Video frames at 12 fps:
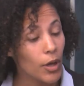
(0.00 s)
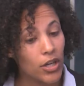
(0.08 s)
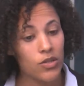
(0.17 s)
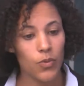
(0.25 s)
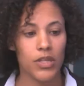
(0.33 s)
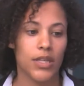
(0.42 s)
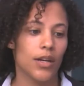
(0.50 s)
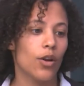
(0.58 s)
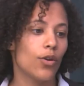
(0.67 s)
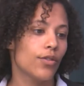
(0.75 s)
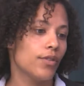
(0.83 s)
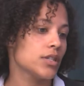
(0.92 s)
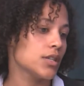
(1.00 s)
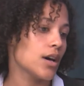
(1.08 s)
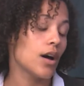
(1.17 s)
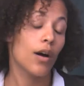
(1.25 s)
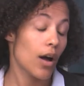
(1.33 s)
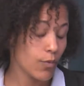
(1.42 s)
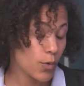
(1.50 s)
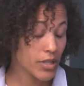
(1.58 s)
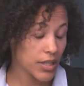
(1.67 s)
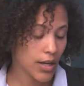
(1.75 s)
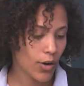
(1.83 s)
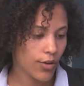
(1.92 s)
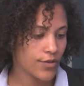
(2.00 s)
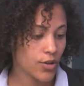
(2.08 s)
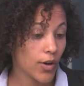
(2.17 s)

Because we see a lot of